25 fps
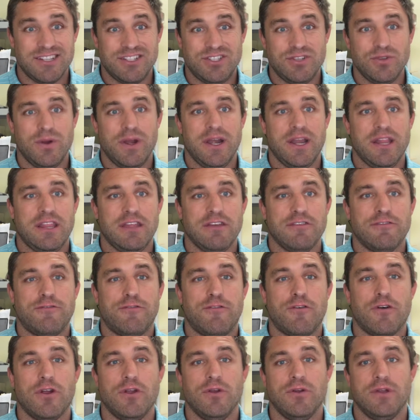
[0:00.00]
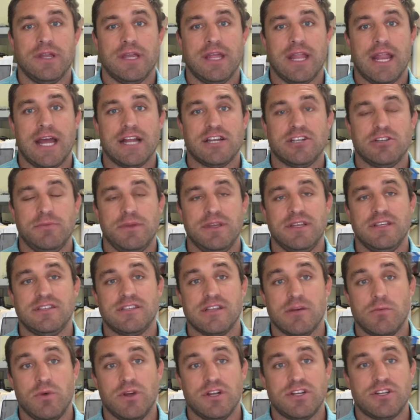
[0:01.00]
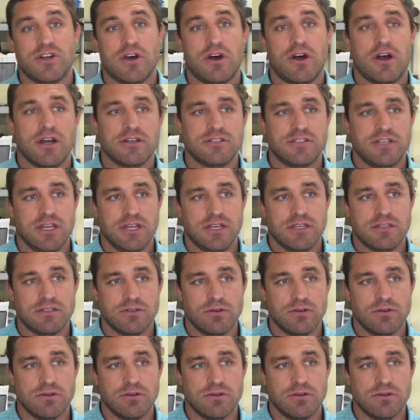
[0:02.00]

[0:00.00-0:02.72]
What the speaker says: do anything for you and can actually be somewhat toxic.